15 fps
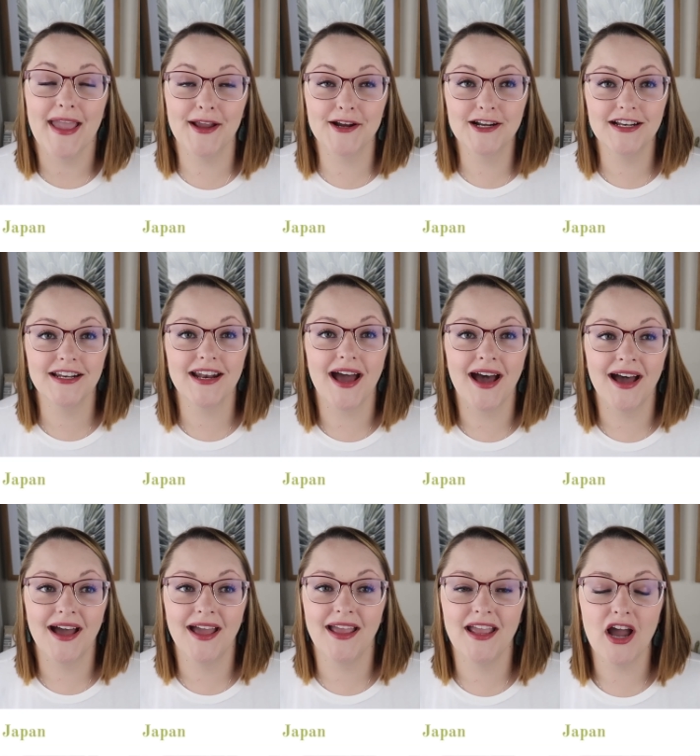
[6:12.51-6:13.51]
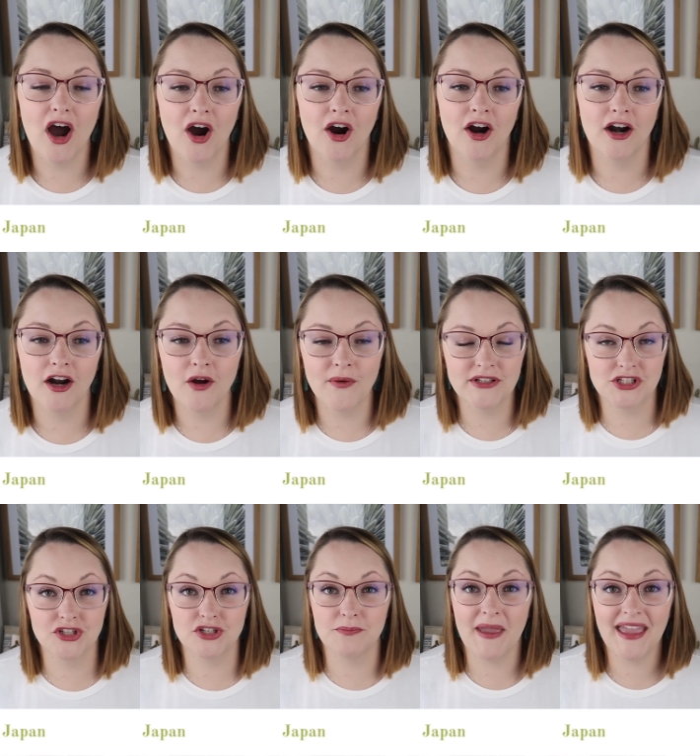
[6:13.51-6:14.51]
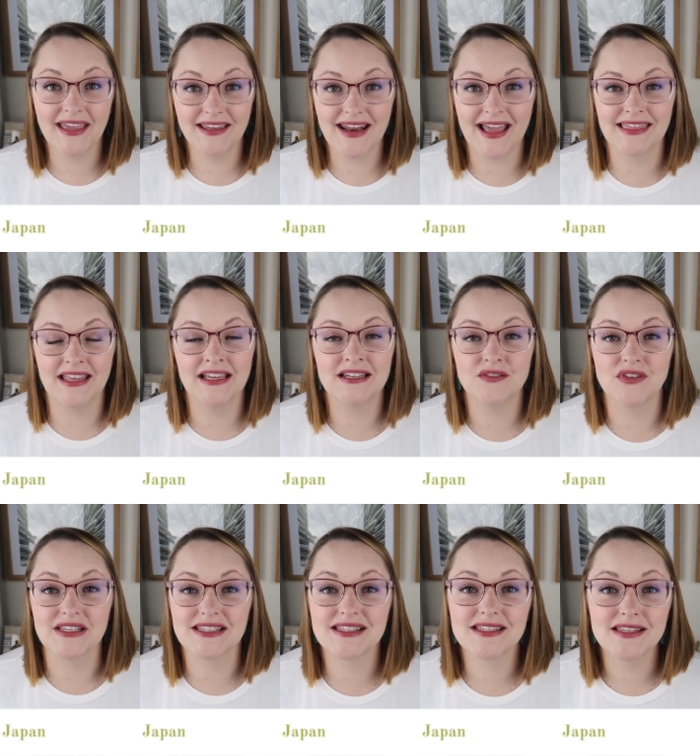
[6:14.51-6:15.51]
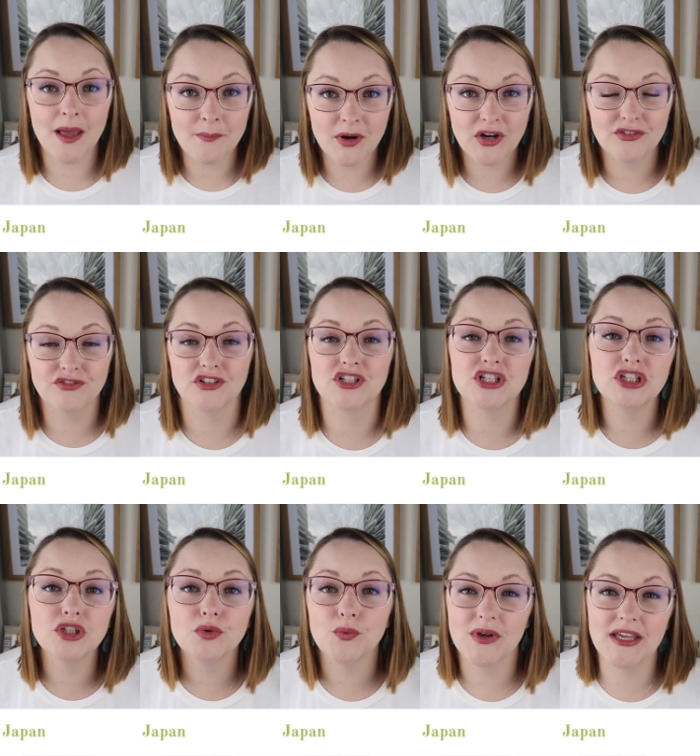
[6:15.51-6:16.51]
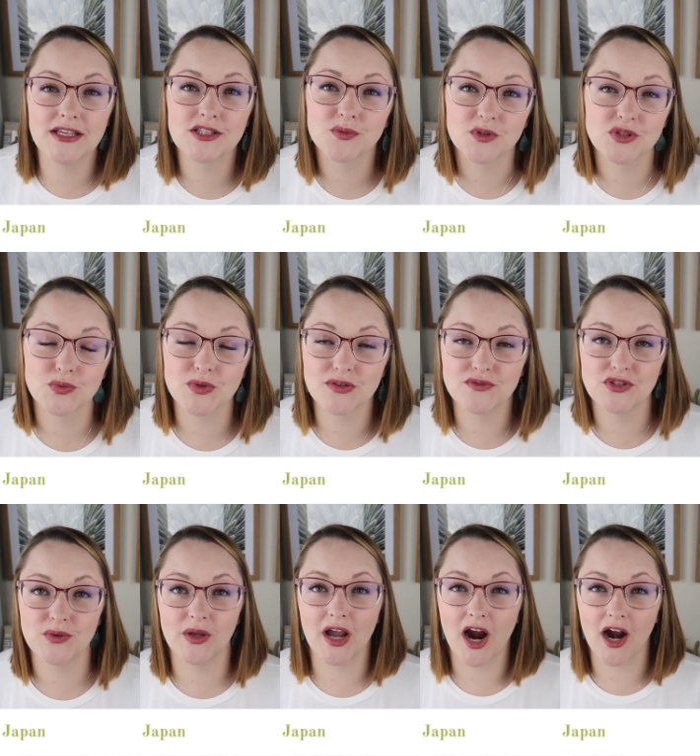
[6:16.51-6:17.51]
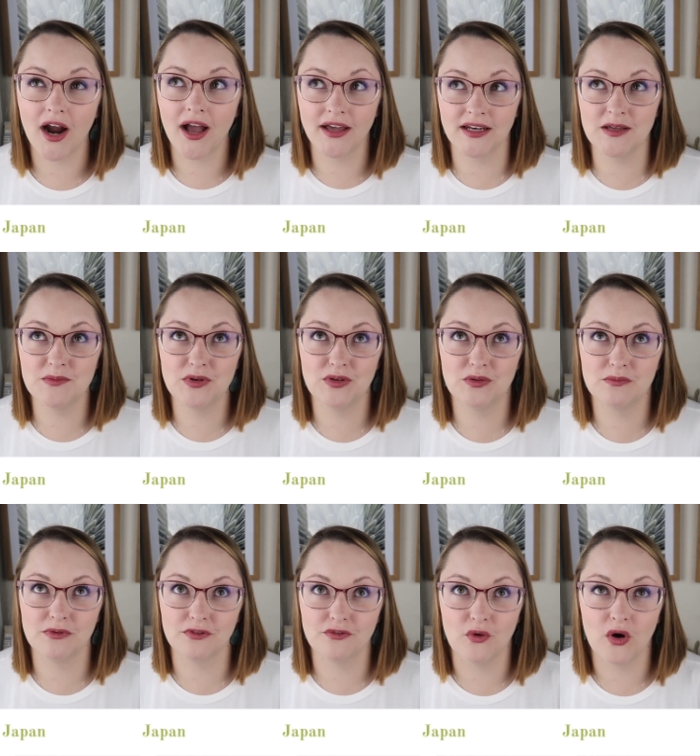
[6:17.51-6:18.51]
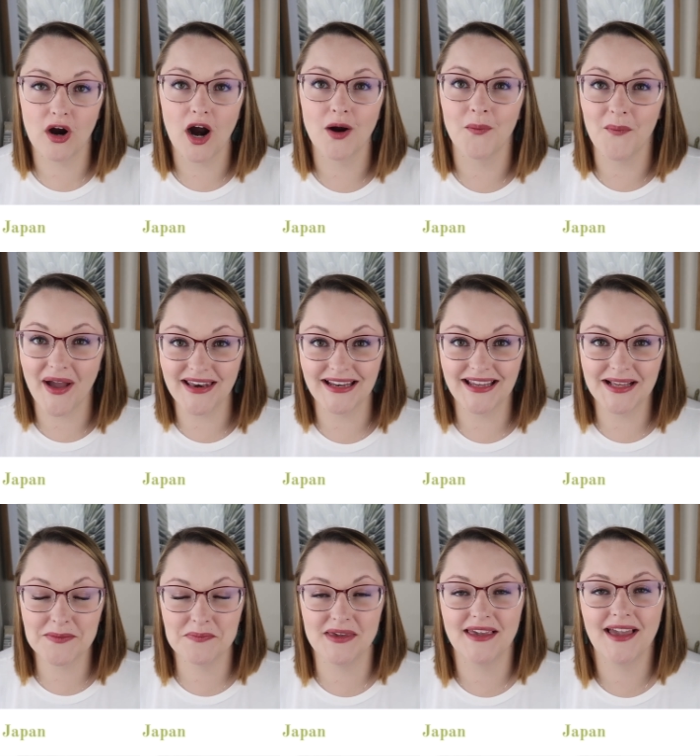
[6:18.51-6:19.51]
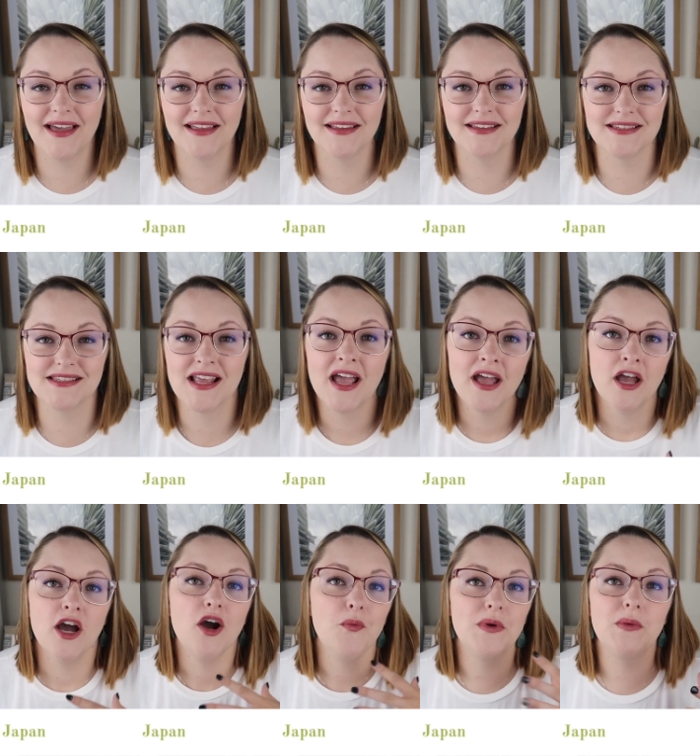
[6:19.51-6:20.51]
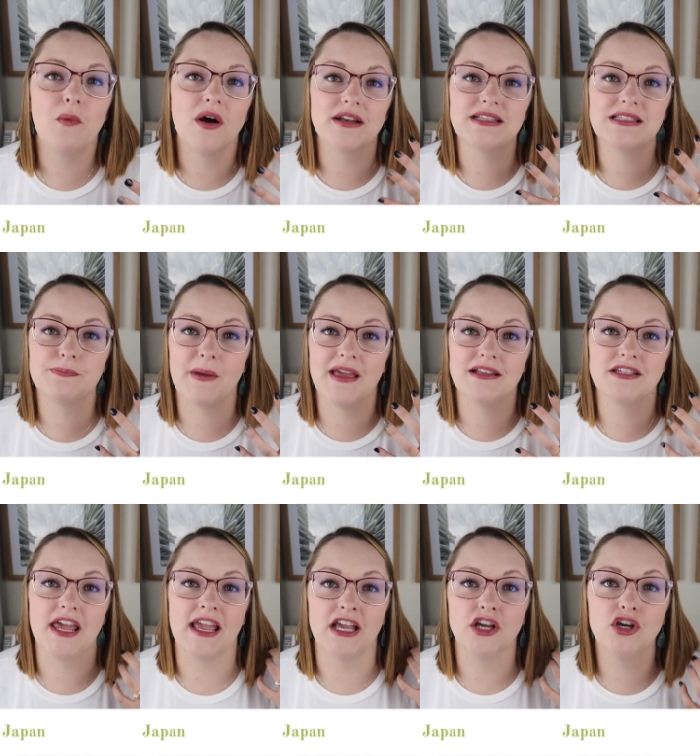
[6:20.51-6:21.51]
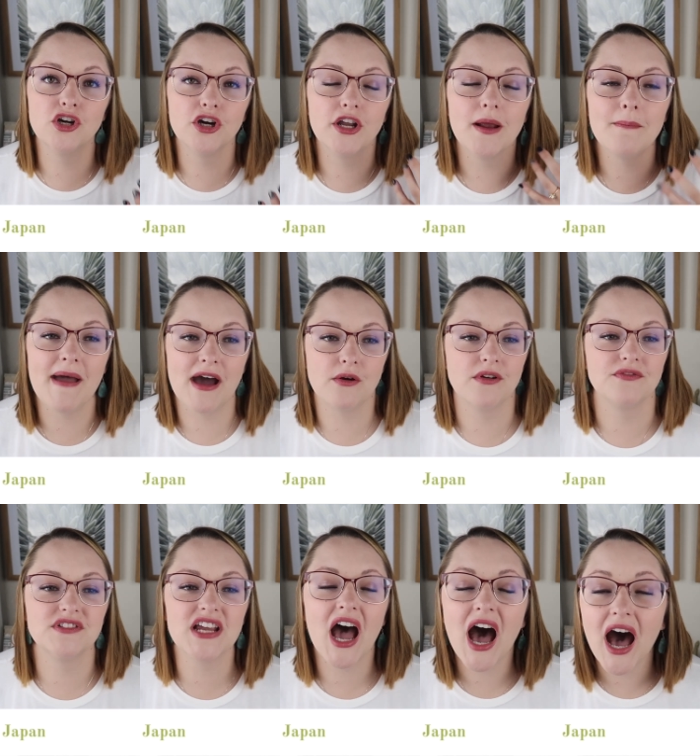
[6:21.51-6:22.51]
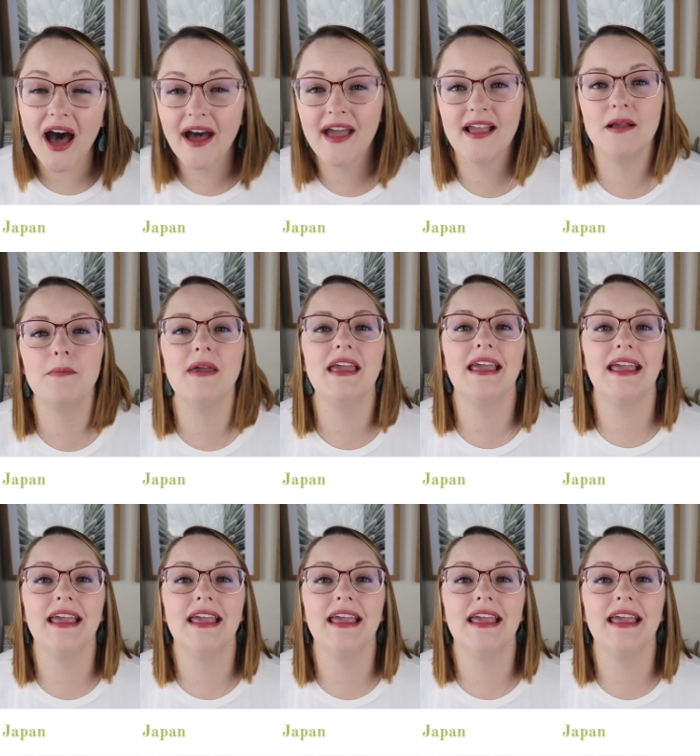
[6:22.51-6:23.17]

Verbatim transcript: Aaron and I are going to Japan at the end of this summer for two weeks. We're sort of doing our honeymoon before our wedding because we want to spend a good amount of time